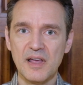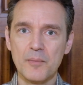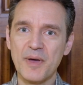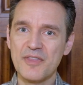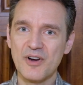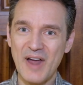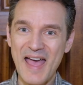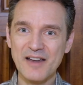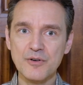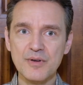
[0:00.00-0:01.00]
by their
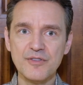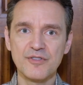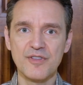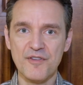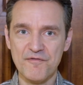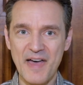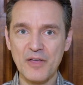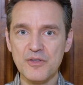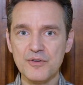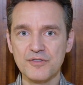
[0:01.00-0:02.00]
adherence to the
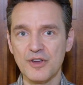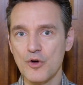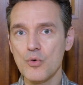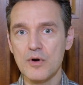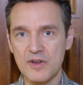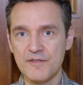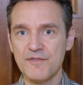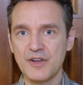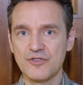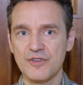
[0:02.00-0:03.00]
values and core
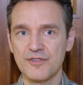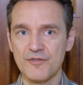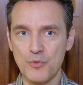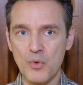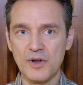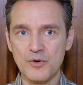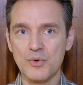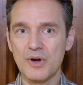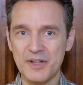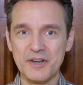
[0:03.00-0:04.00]
convictions of one
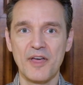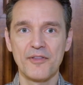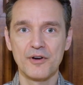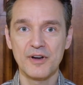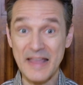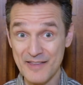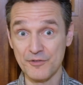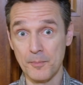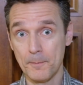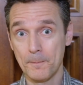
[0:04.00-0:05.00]
or another
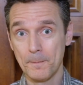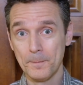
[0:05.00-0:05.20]
ism.